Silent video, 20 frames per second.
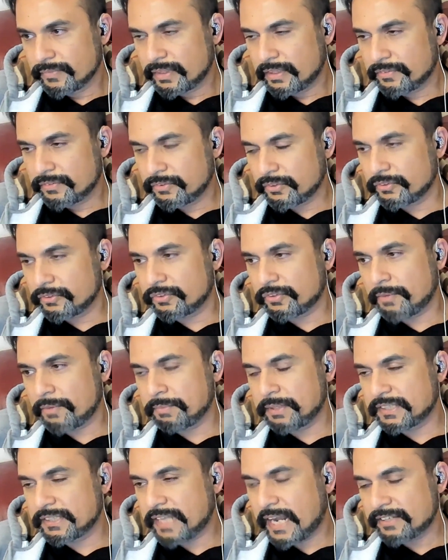so I
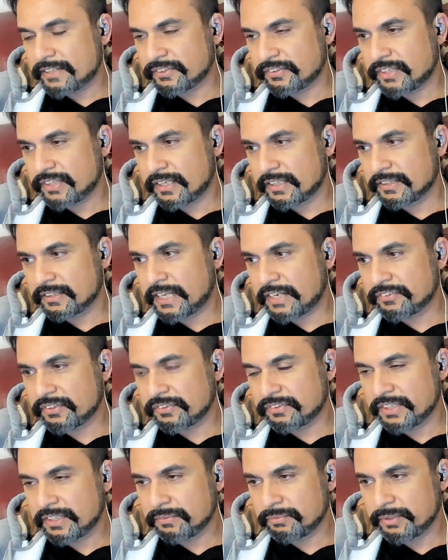mean, that's
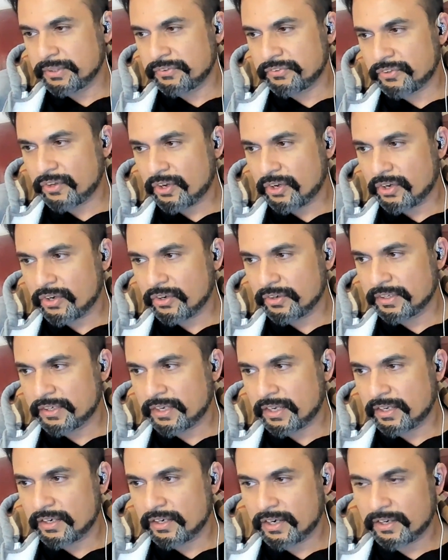the thing we saw in
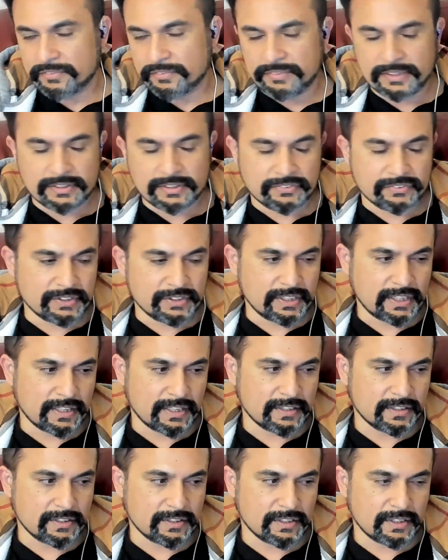a lot of industry,
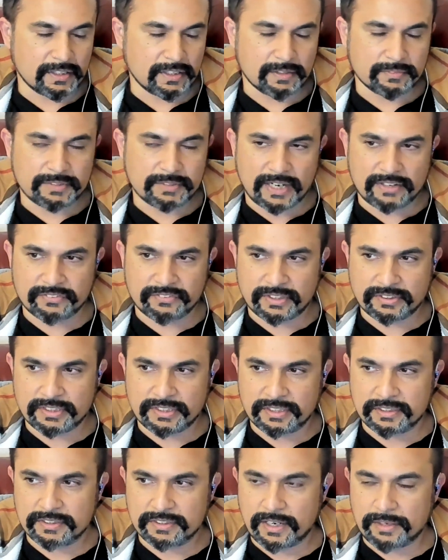and that's the
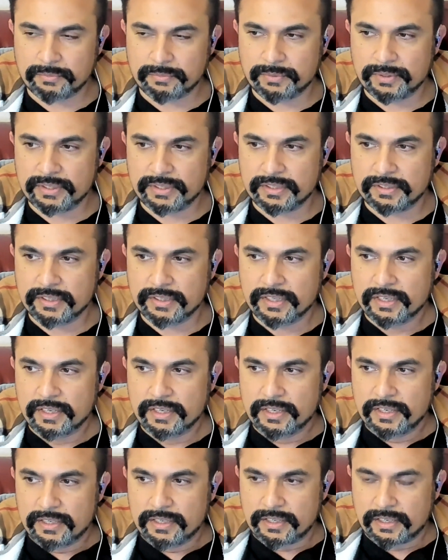thing that we
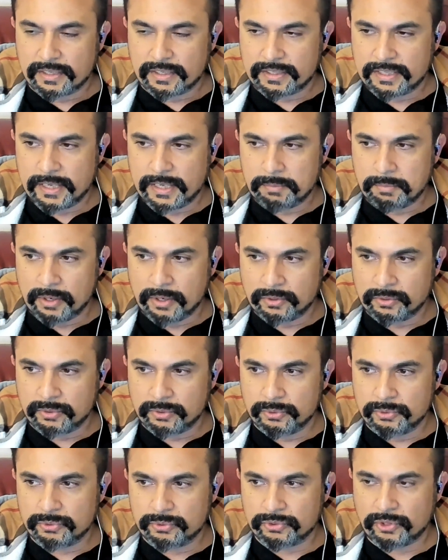came out
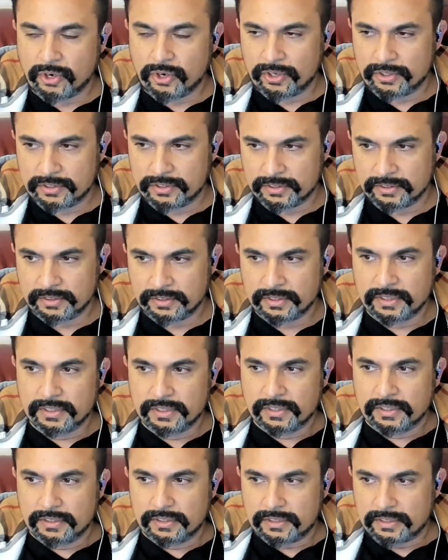to sort,
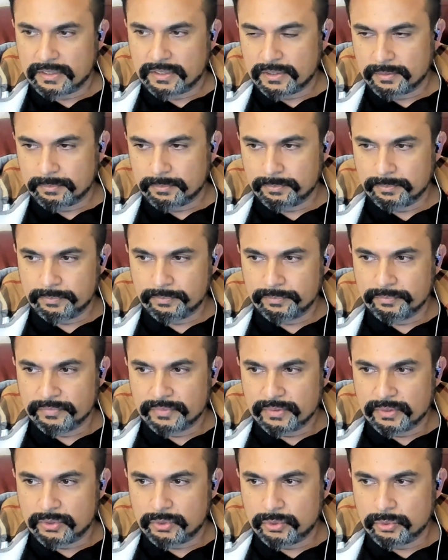um,
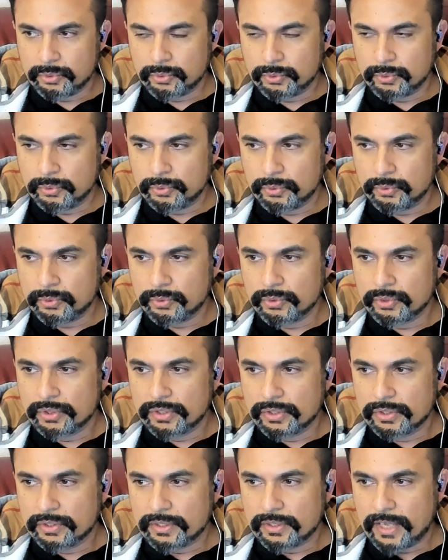to
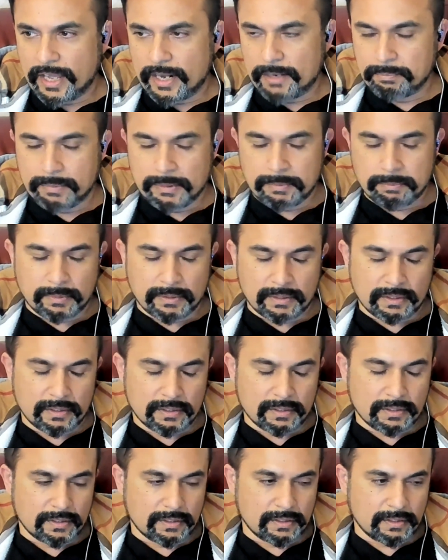help
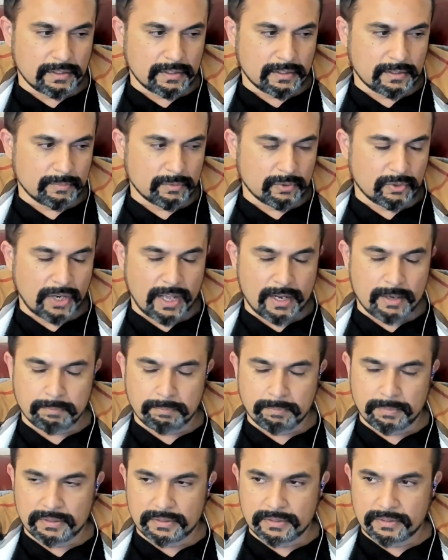people or help
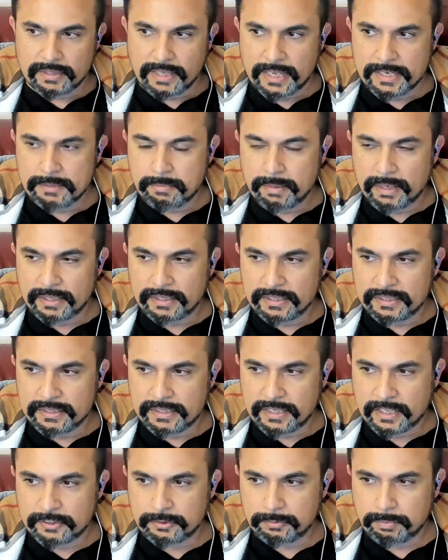
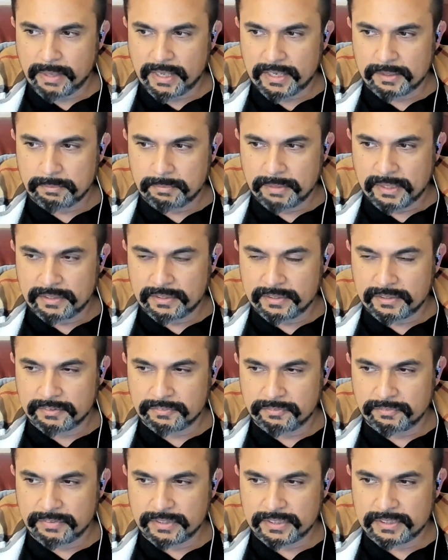anybody experiment
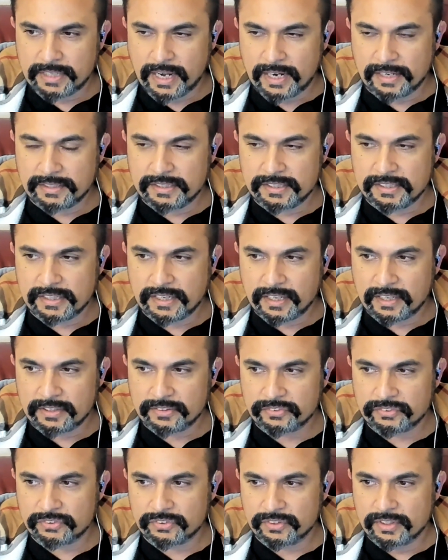with
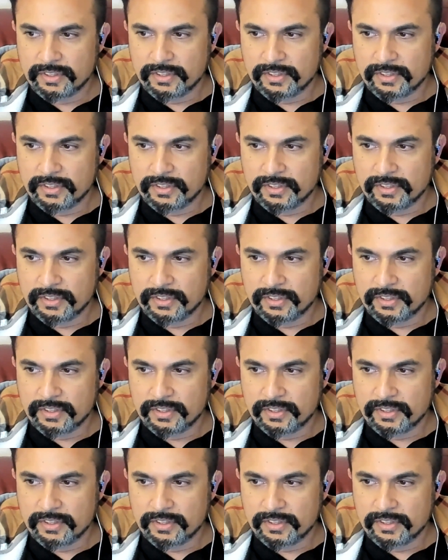ideas